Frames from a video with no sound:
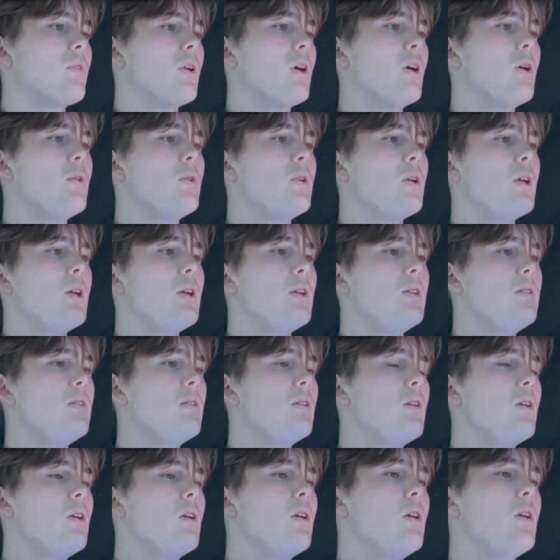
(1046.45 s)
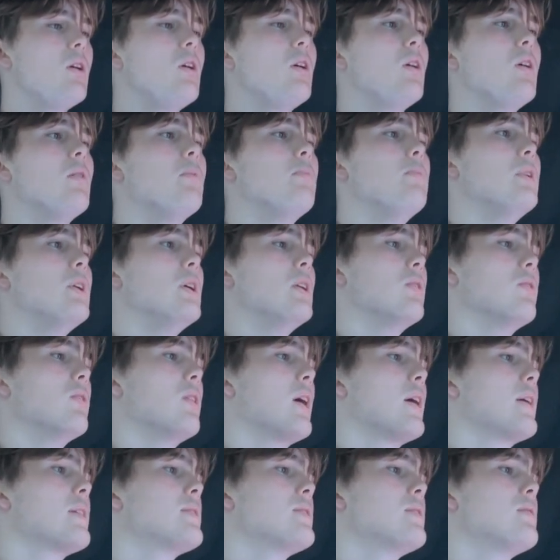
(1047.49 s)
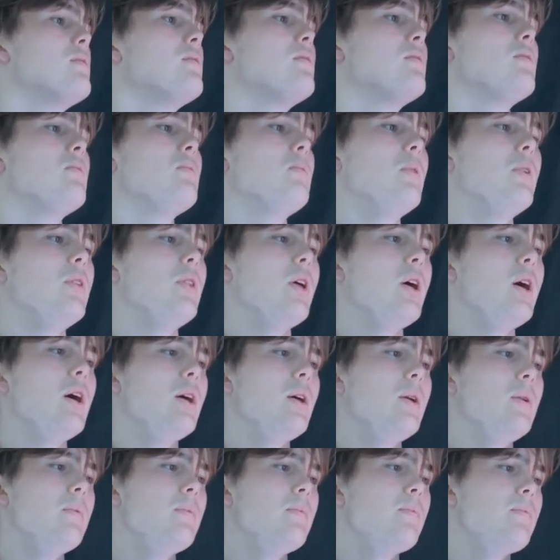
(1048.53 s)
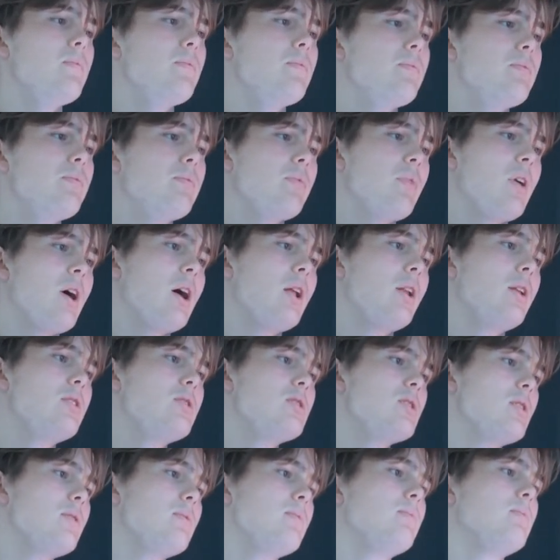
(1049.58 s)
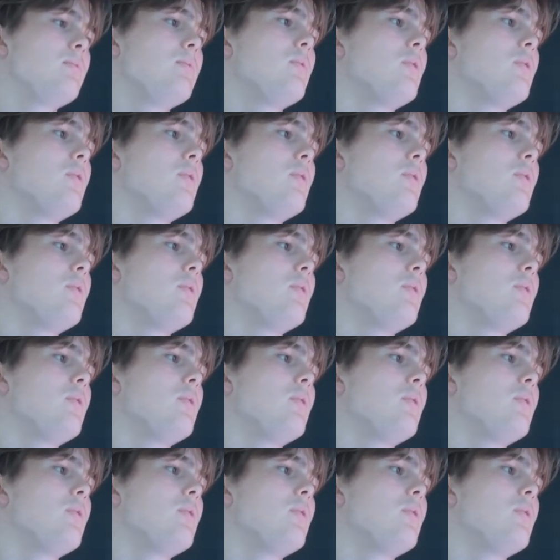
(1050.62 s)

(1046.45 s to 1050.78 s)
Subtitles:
alkene being reacted with a halogen